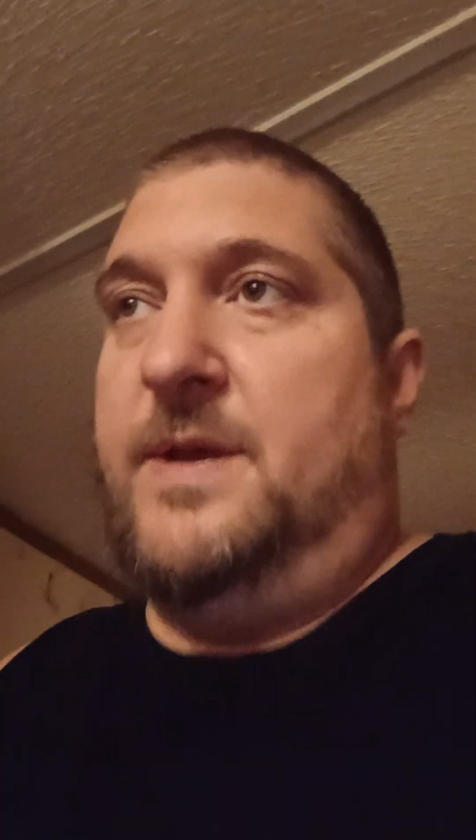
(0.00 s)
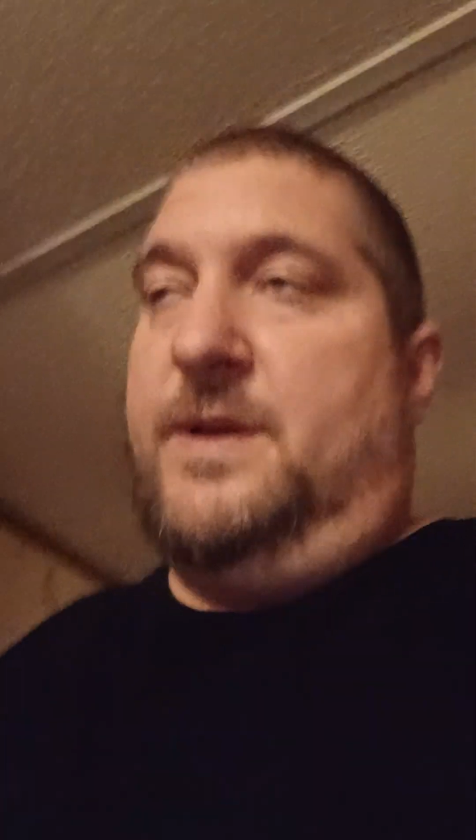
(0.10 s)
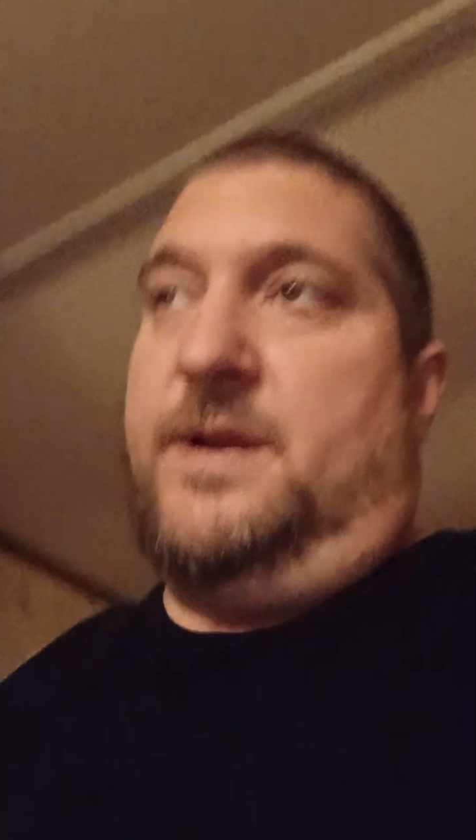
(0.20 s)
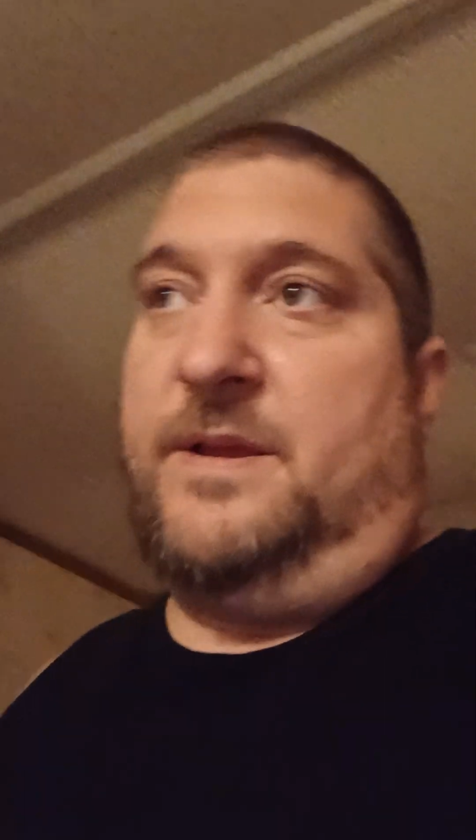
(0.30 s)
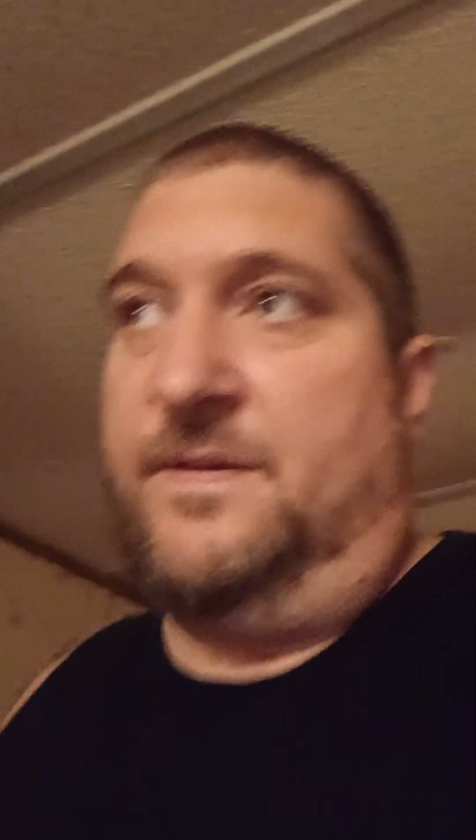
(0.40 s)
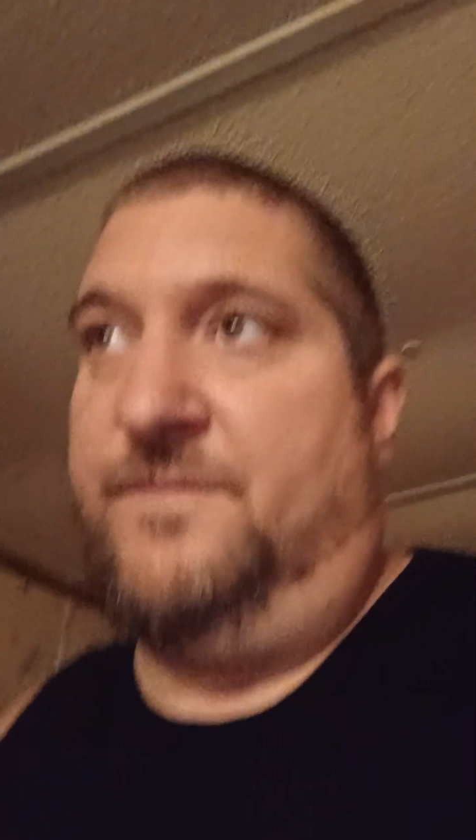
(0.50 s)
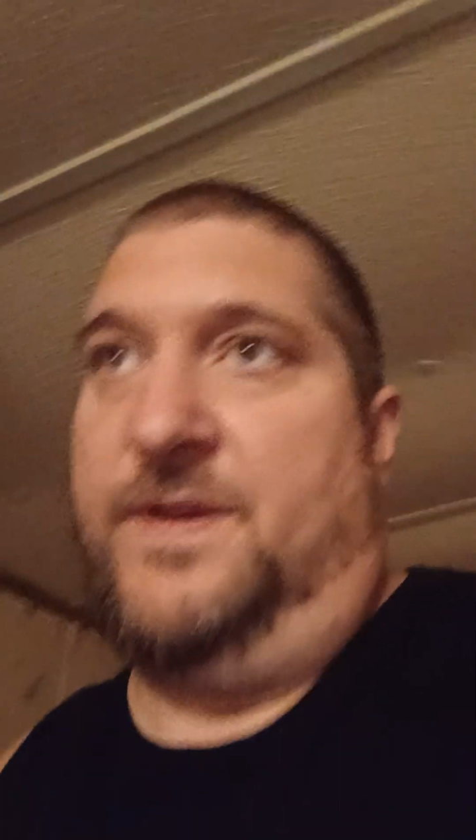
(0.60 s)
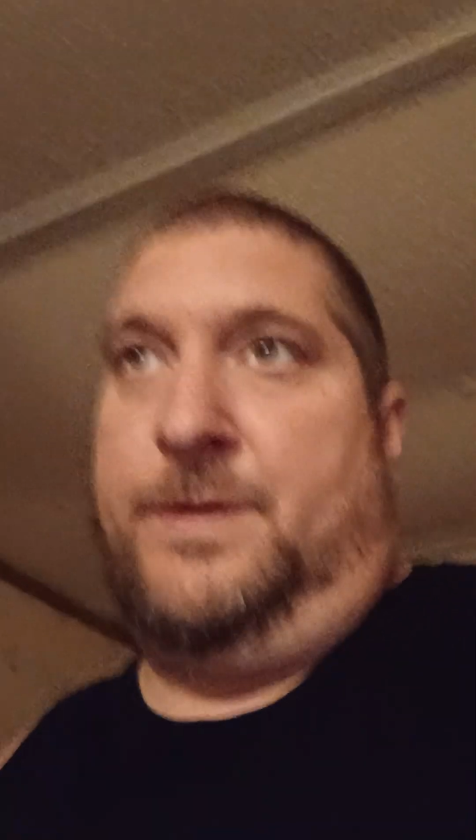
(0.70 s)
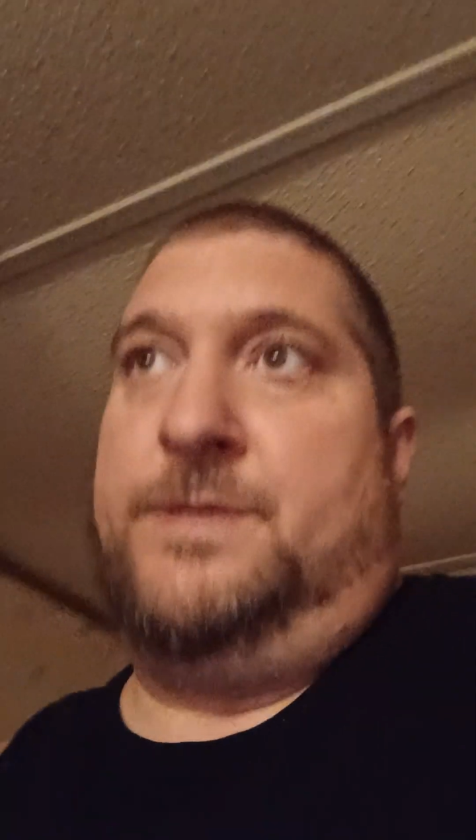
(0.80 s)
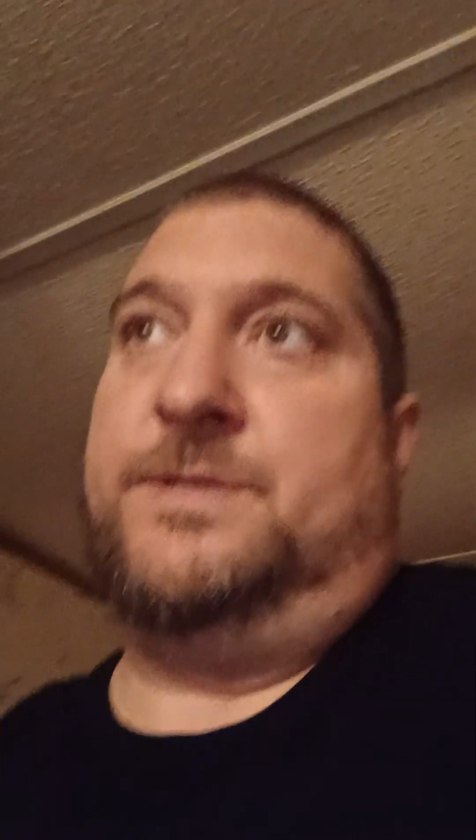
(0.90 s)
an
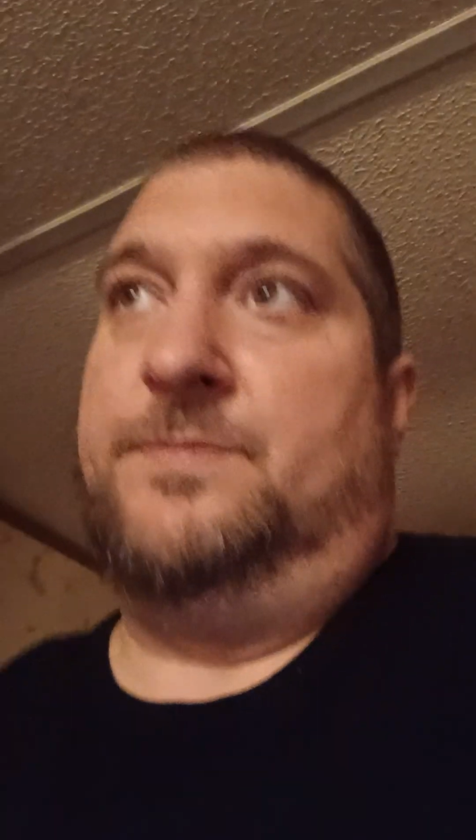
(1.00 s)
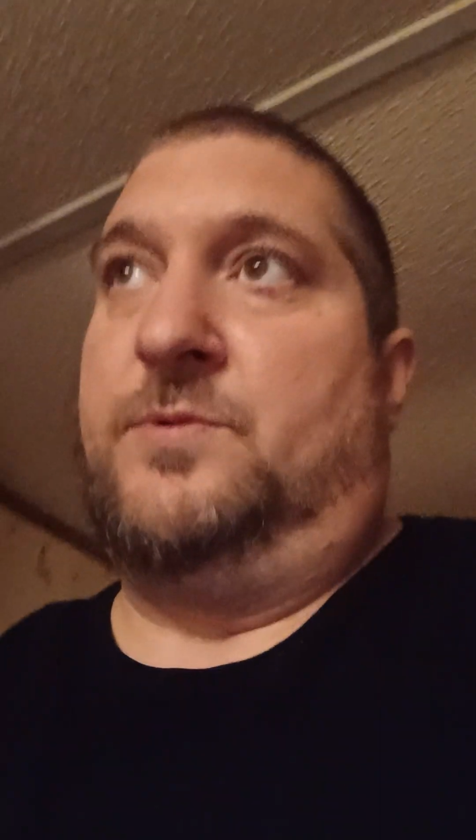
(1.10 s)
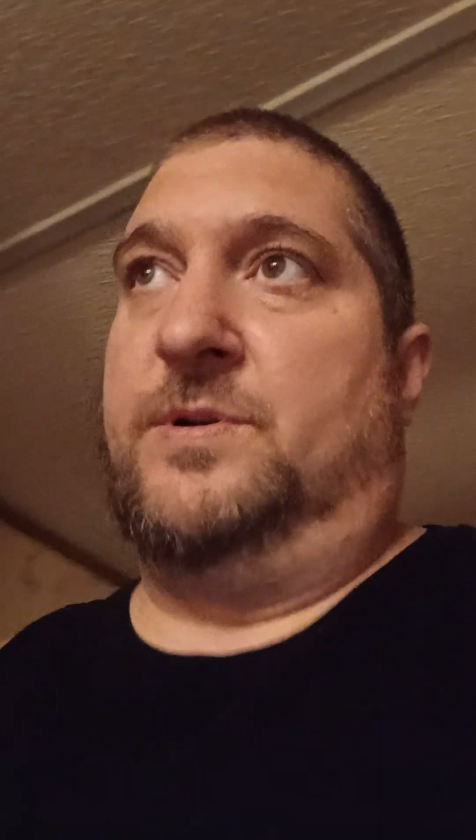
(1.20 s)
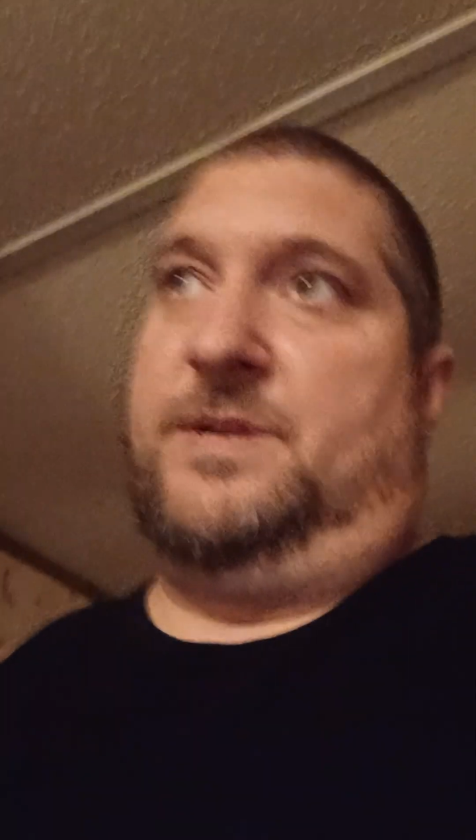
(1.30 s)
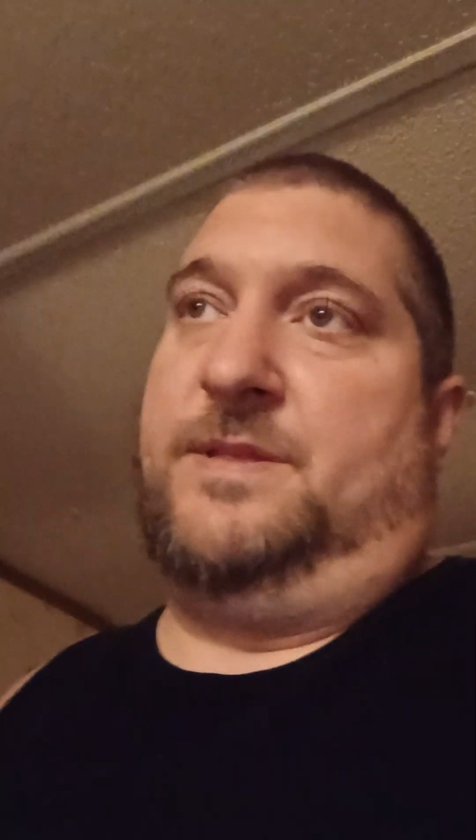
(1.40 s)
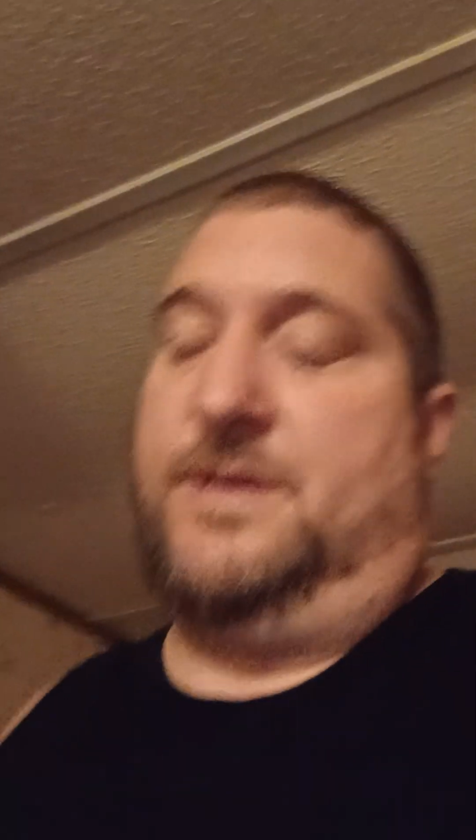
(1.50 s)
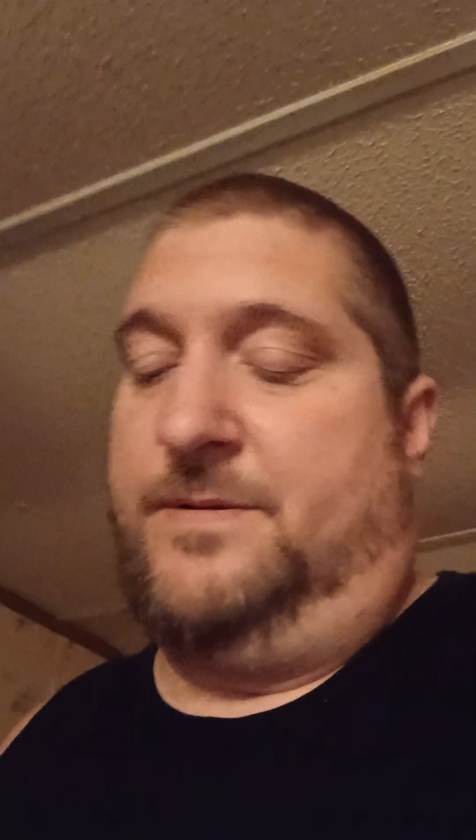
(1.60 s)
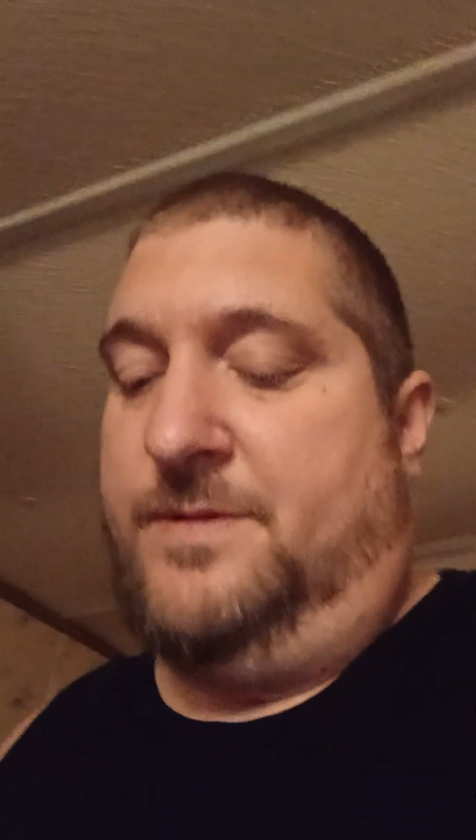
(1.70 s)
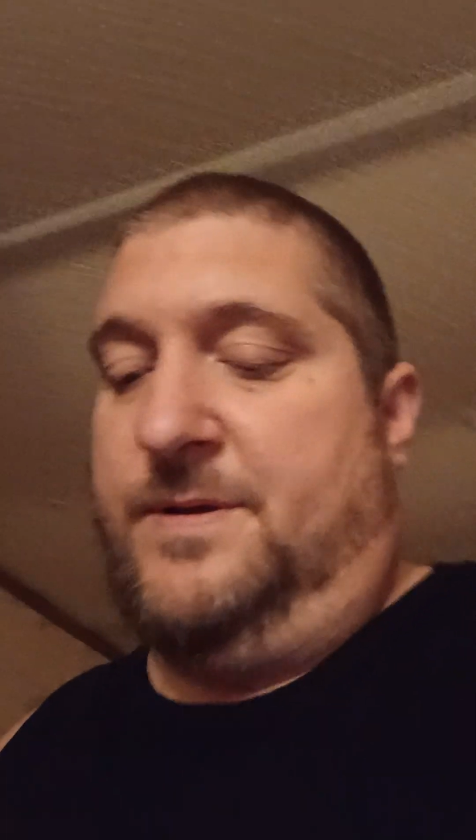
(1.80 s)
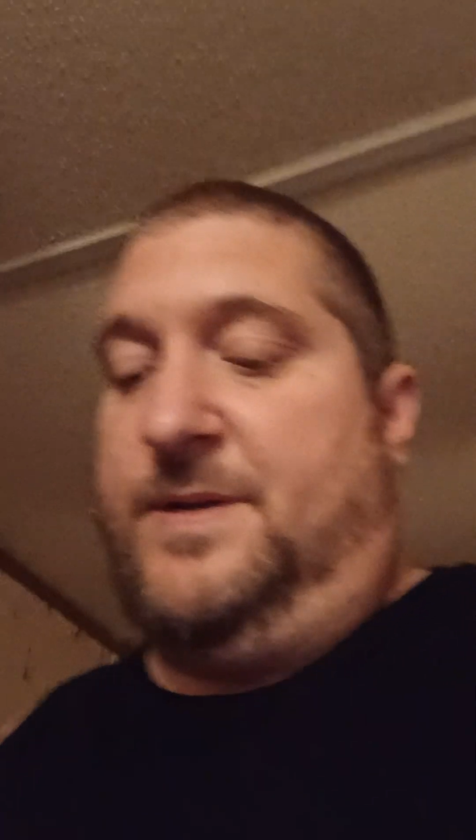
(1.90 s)
inconvenience more than anything,